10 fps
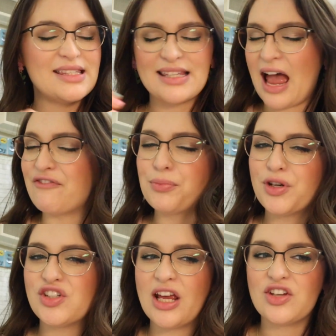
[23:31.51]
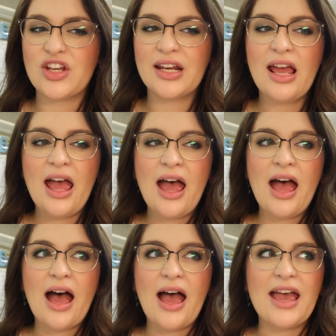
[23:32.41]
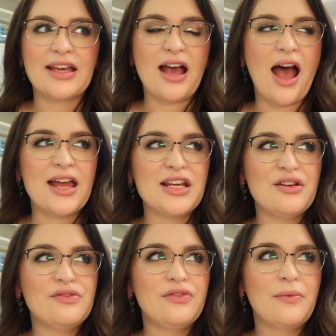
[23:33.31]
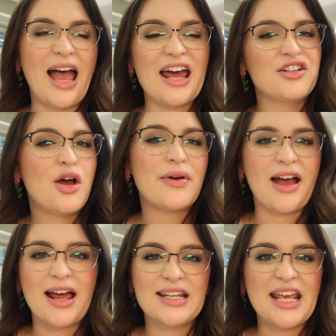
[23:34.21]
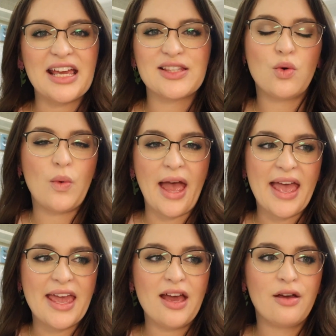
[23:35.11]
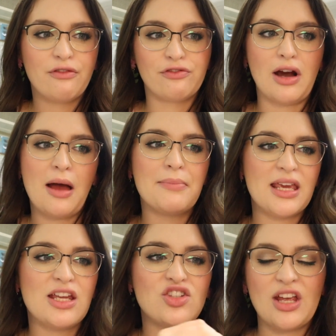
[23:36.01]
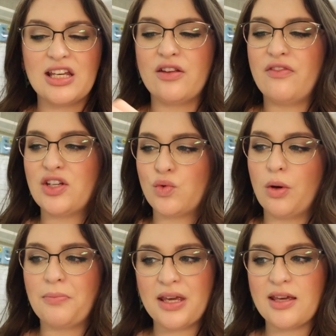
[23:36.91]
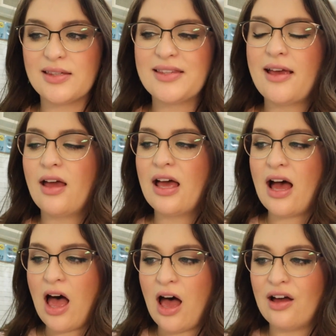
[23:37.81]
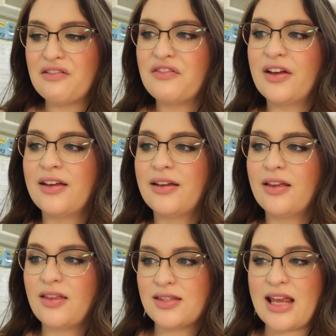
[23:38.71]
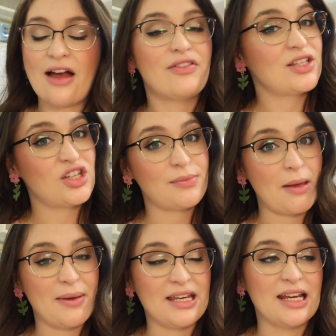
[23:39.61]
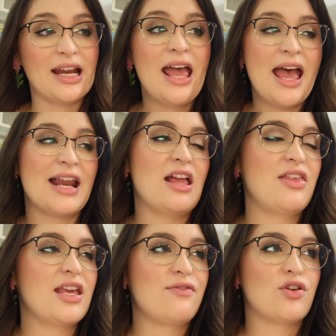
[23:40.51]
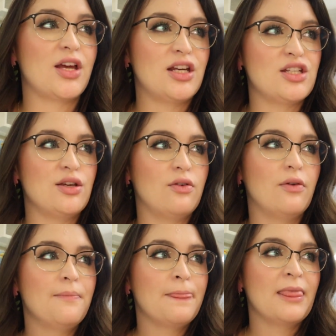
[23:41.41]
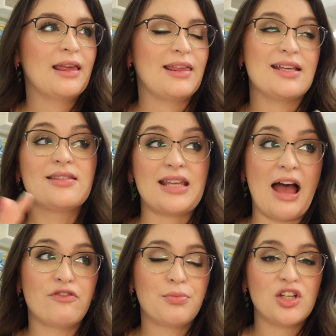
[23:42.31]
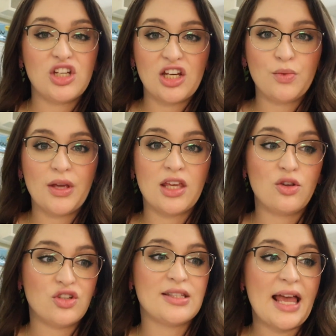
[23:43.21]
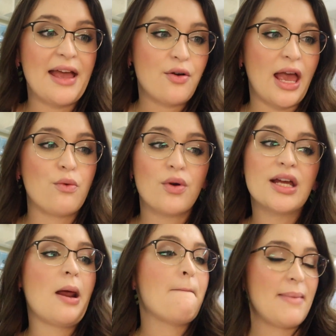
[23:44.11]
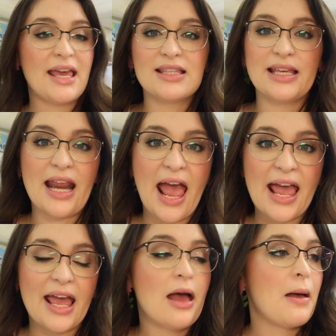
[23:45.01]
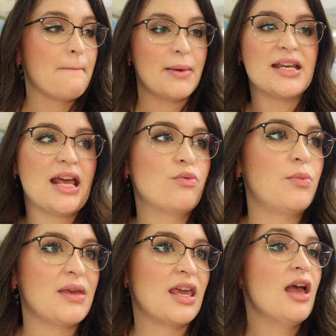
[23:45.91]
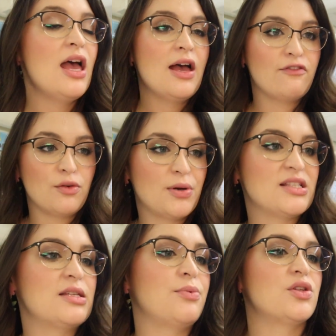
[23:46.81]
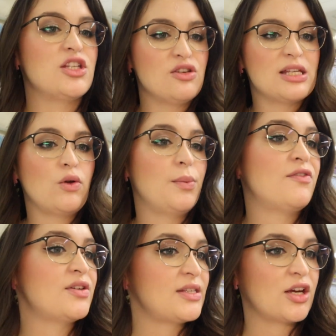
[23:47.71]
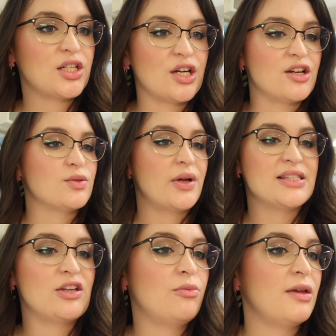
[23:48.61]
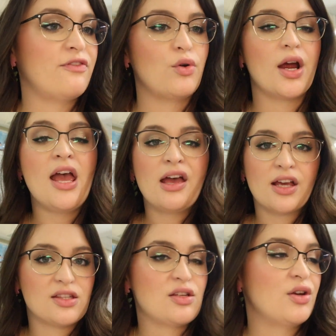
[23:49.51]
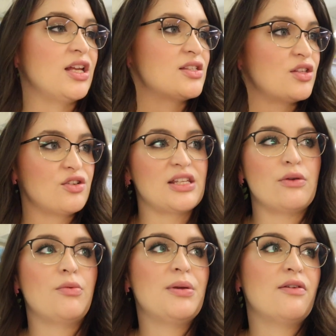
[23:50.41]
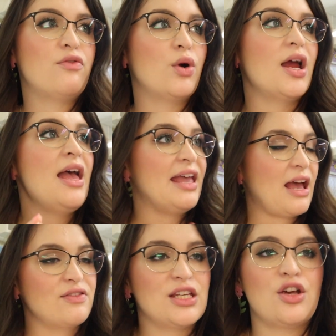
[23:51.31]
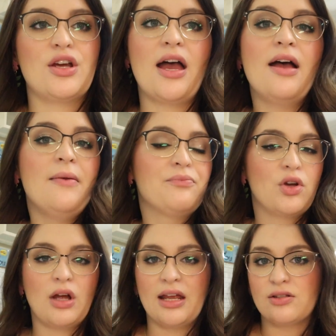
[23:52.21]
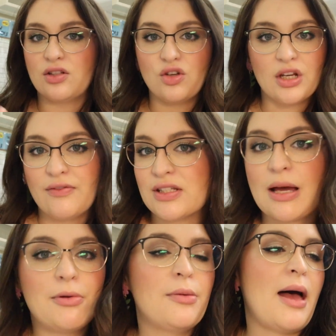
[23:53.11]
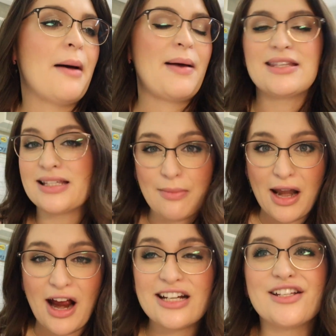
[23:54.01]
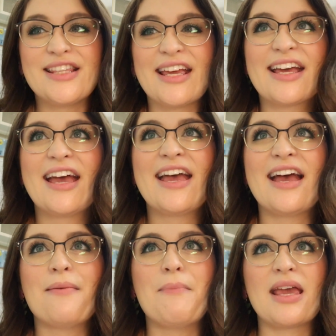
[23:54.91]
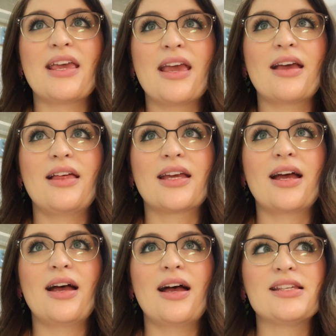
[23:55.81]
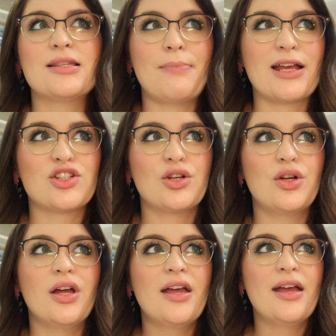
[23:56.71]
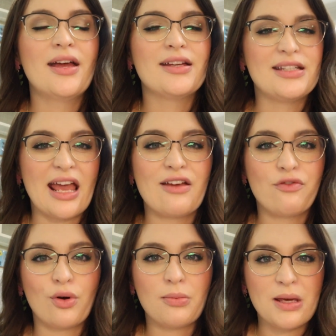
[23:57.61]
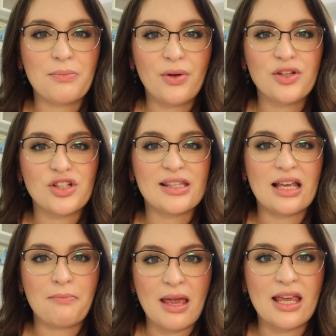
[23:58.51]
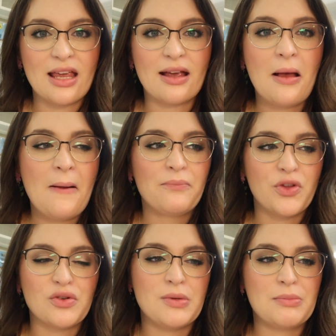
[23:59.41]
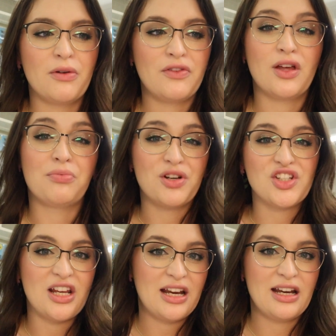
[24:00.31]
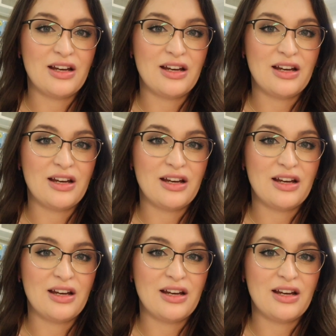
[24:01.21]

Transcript: staff appreciation, it kind of, I don't know, it kind of takes away from each individual piece of the staff. That's just my opinion. And I think if you're gonna do like Staff Appreciation Week, you should say, okay, we're gonna make today, Monday will be for principal, Tuesday will be for secretaries, Wednesday will be for custodians, Thursday will be for cafeteria, and you could even double them up. It doesn't matter. I just think making like a special day for people and just like making those people feel appreciated